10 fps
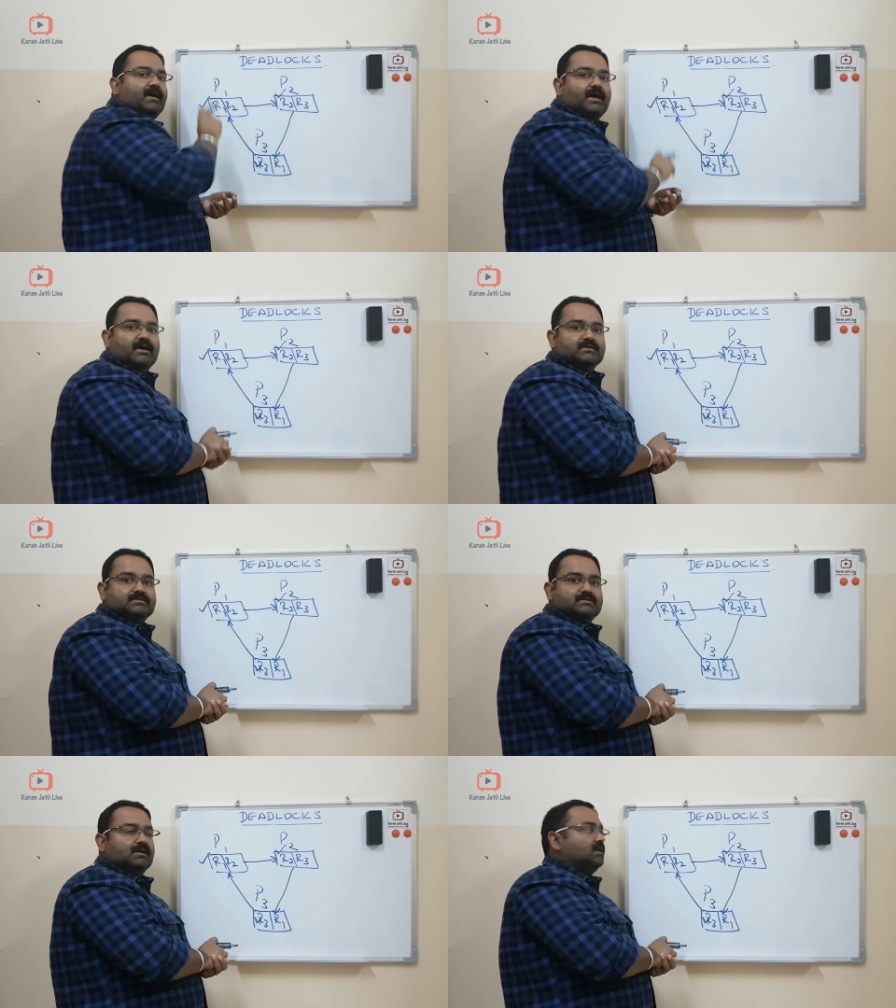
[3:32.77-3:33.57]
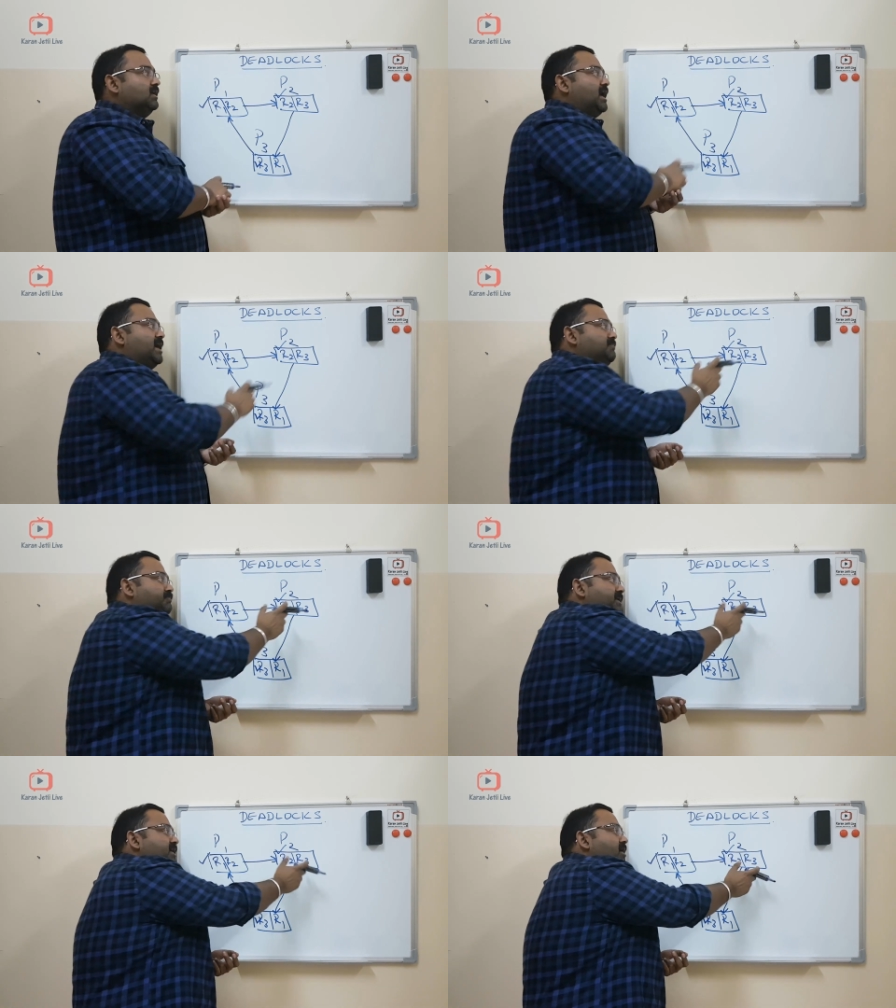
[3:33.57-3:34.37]
has and
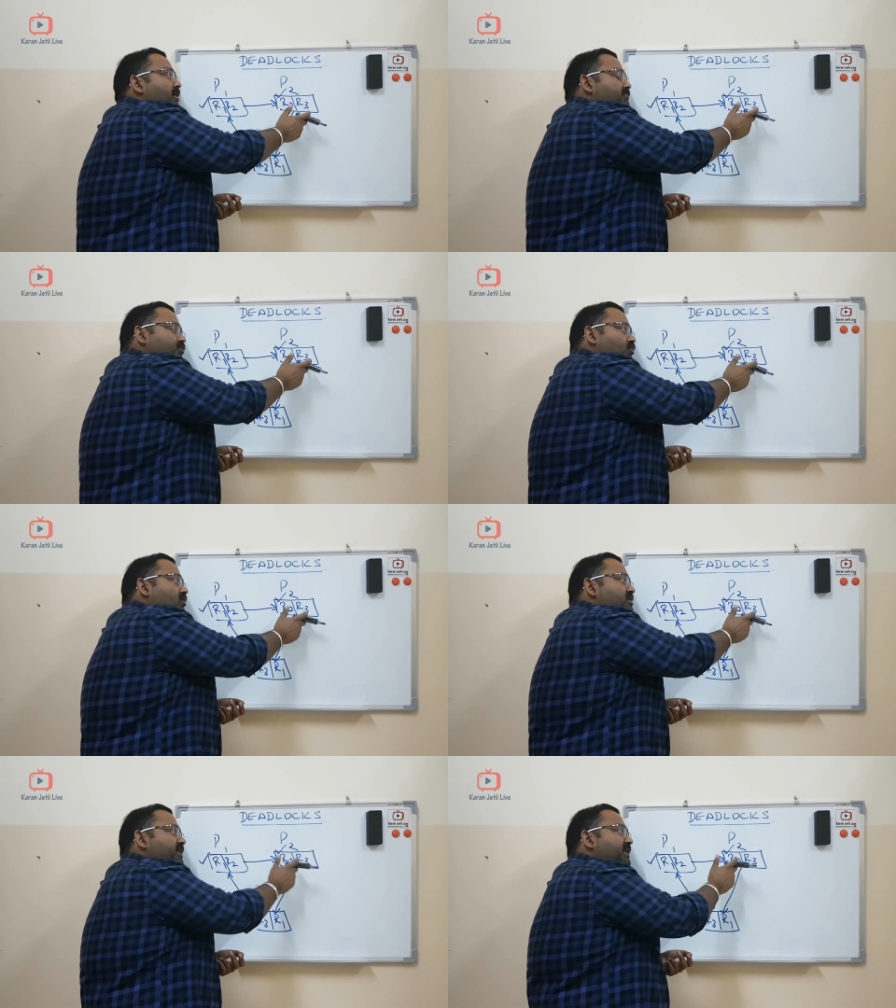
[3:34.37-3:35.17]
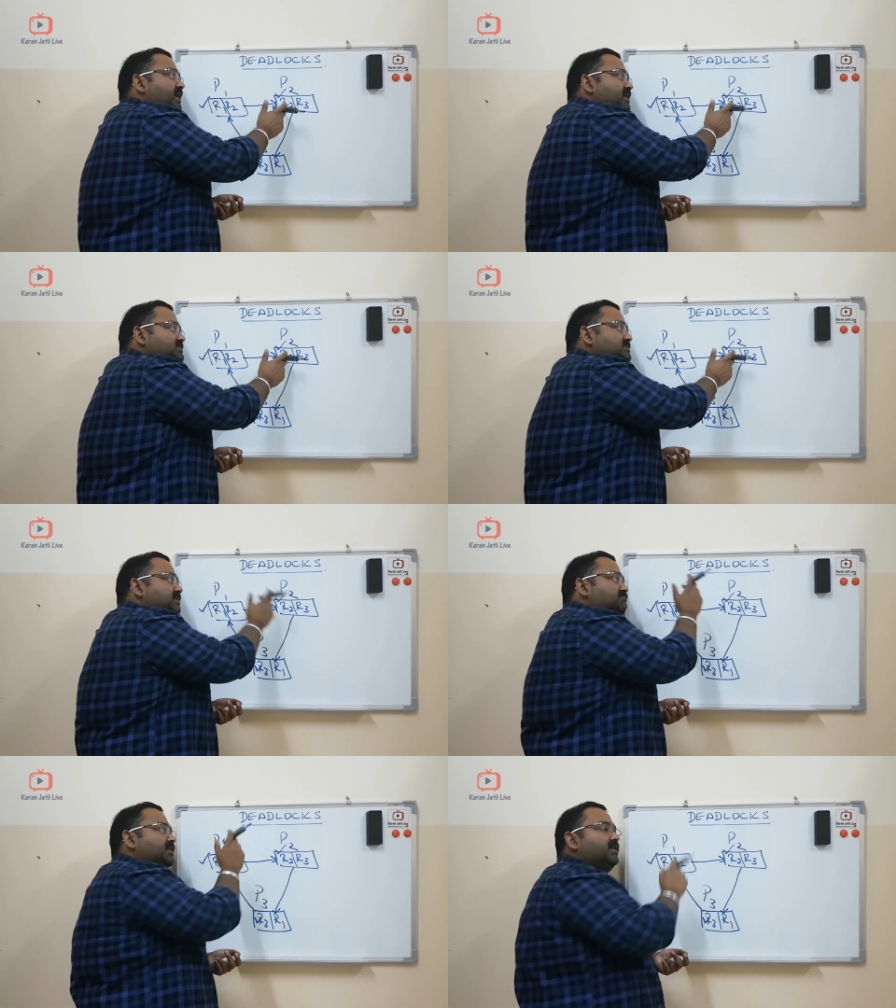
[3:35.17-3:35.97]
P2 already has
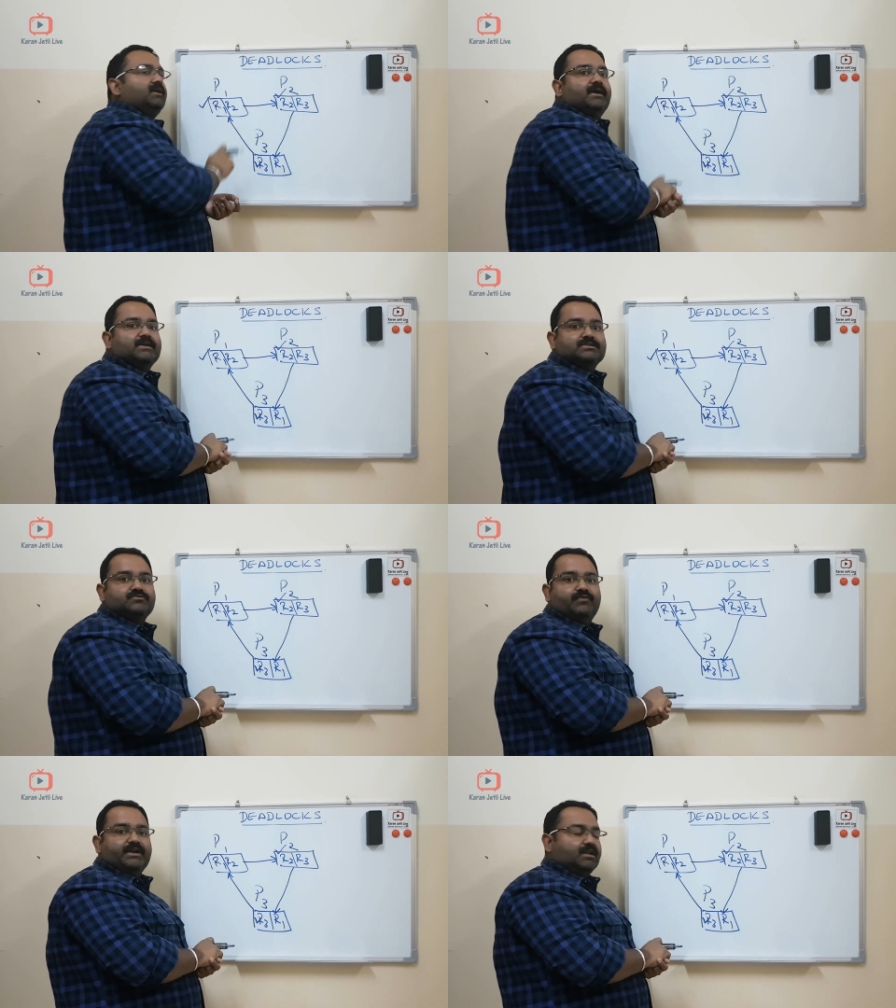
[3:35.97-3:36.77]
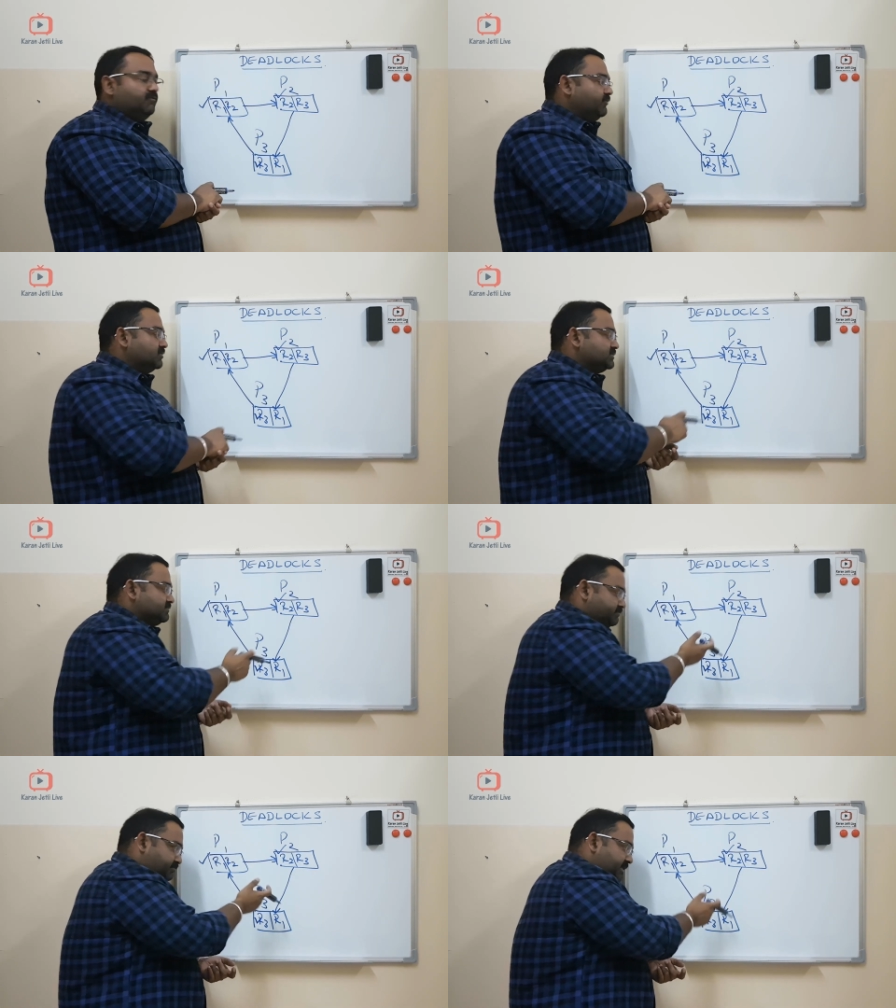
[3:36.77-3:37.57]
something it is waiting for
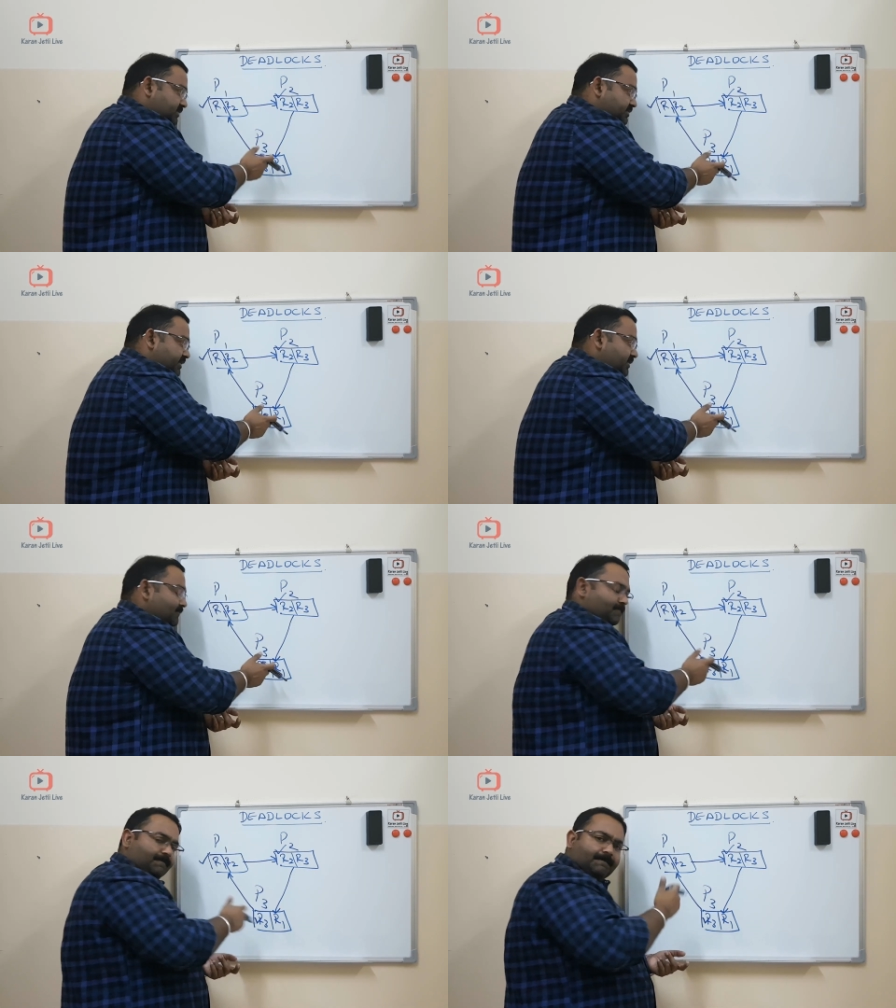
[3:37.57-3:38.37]
P3